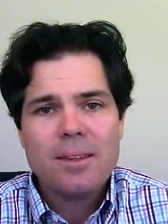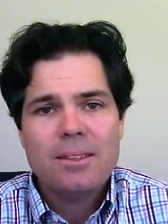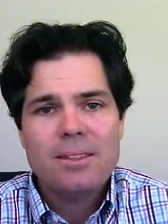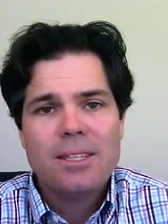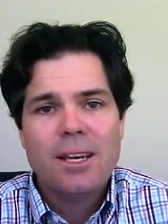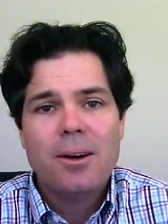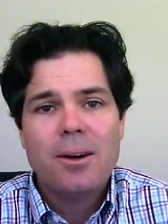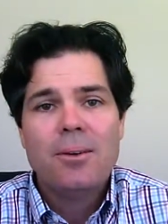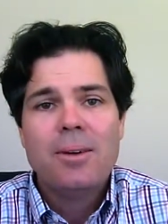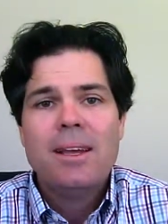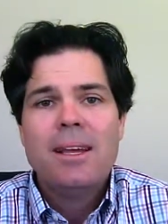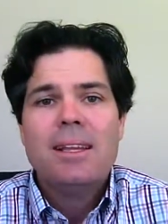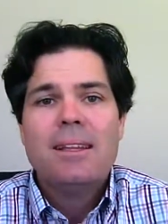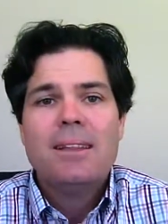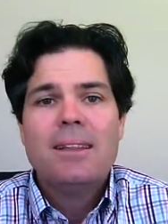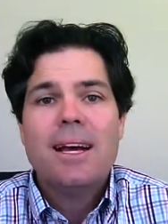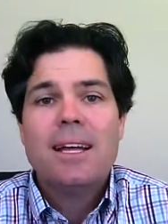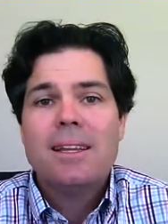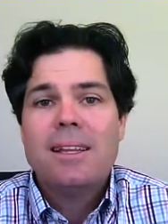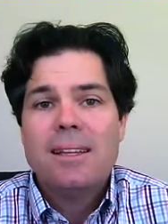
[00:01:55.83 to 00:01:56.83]
So,
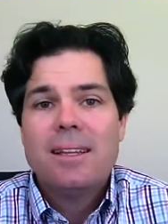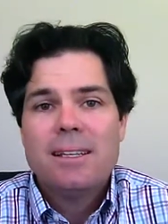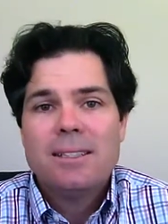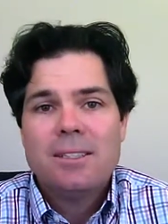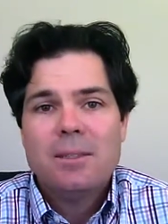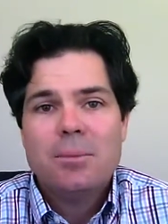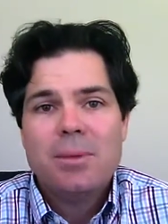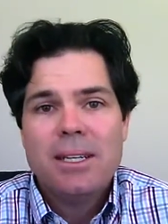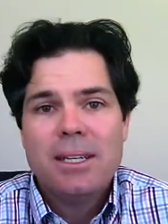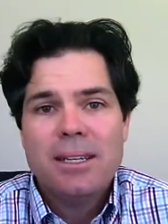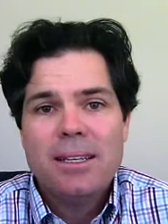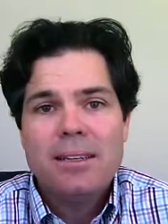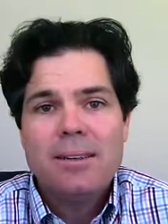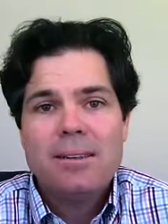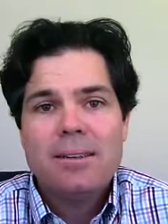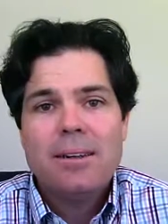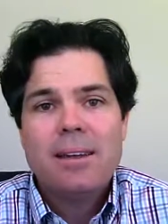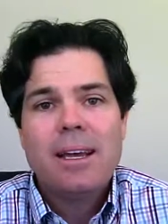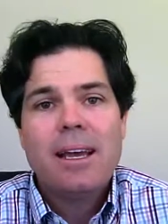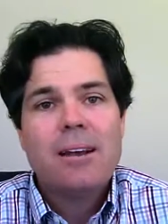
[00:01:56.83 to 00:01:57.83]
not that that's a big
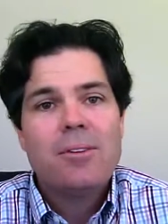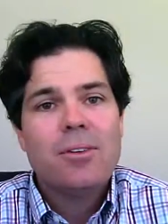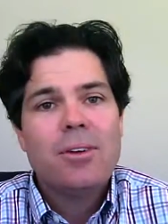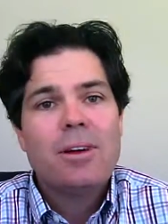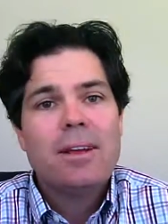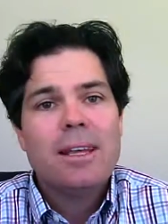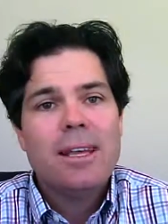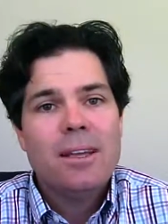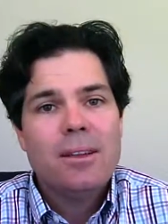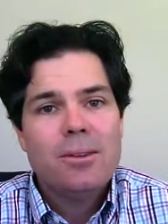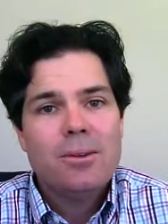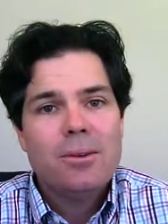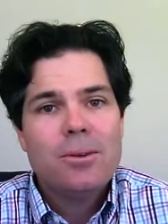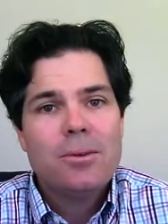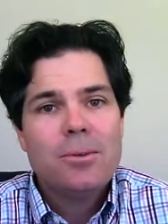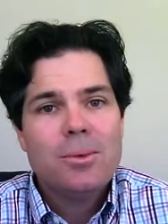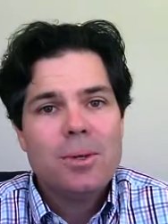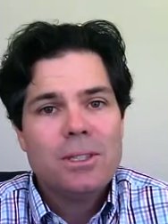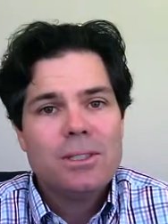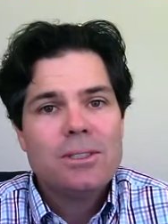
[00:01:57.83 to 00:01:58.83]
deal, however, it can throw
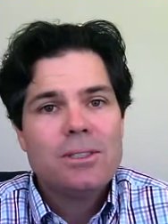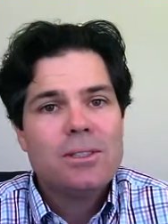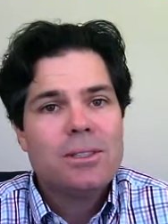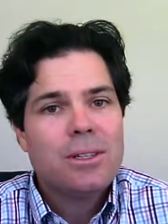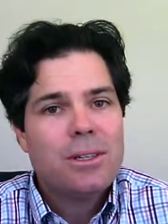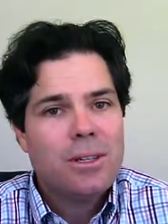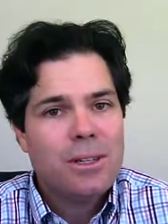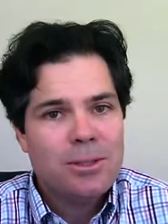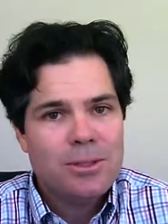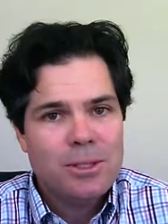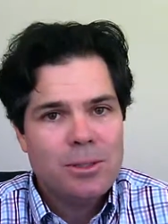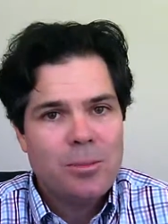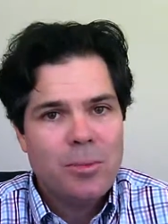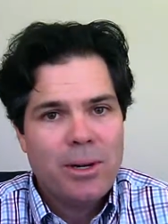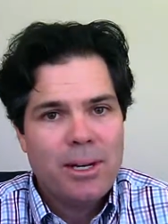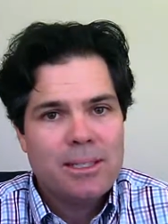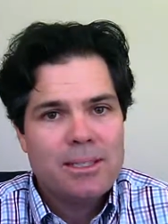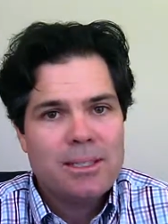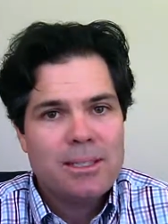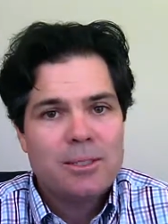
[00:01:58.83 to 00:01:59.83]
a wrench in the closing
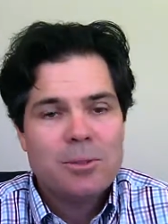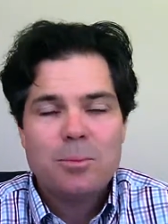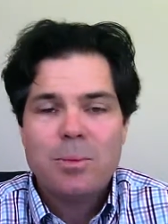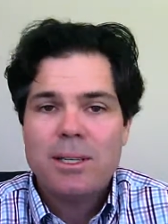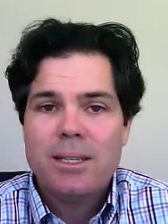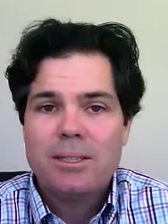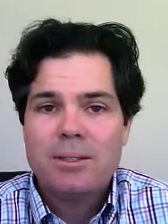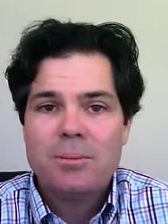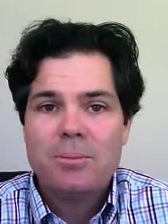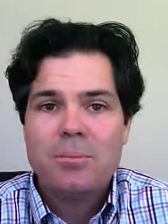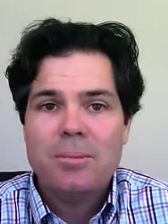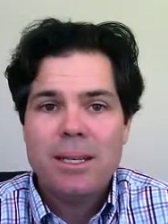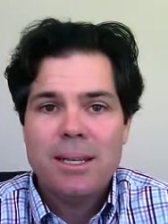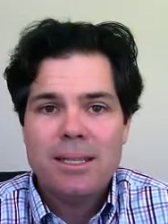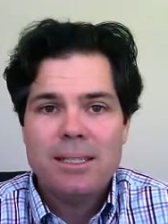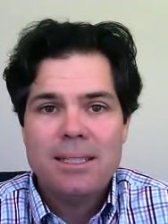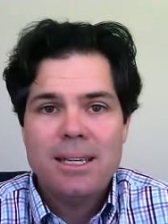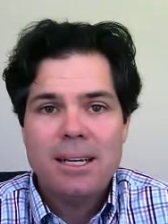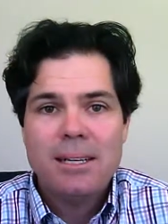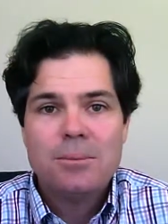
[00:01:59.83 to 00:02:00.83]
process because
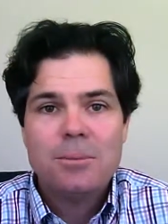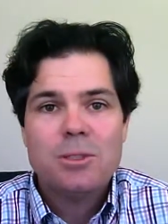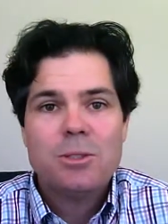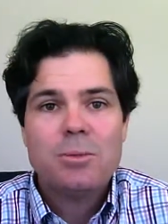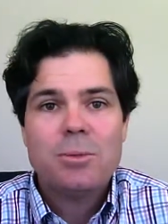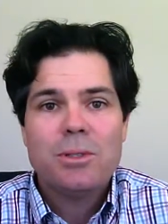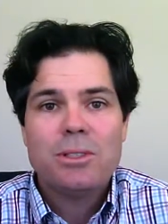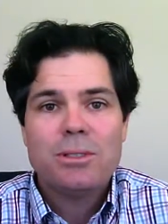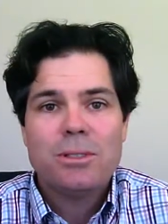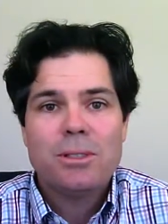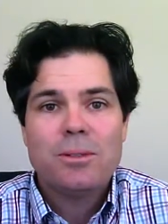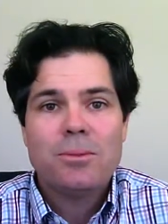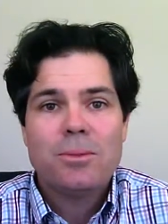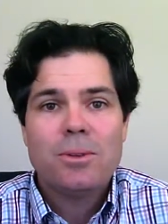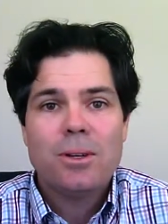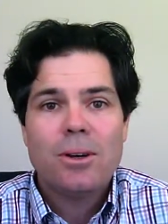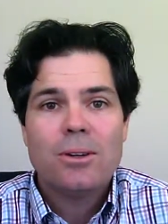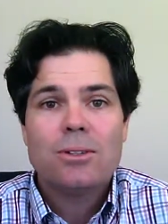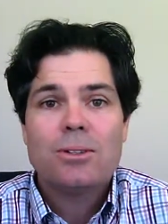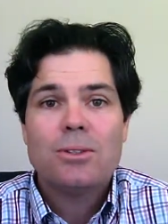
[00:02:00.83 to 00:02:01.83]
many times, especially in
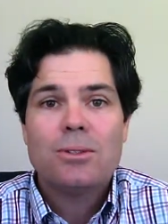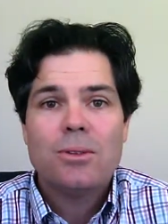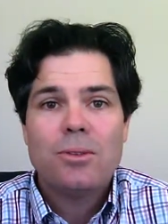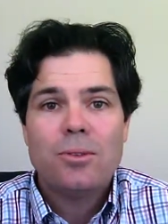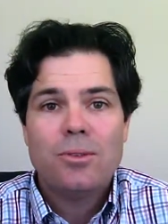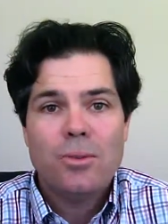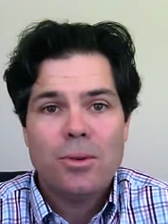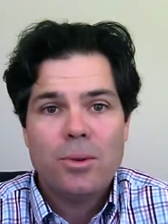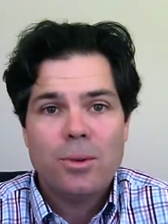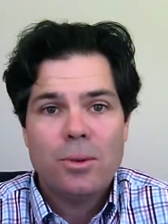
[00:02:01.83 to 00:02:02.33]
regards to a